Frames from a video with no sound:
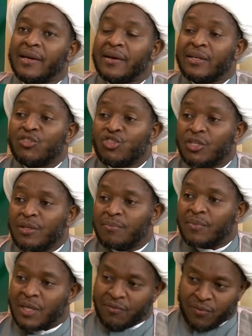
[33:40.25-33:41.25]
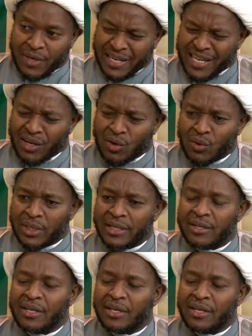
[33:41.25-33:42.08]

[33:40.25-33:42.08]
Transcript: regime, if I can call it.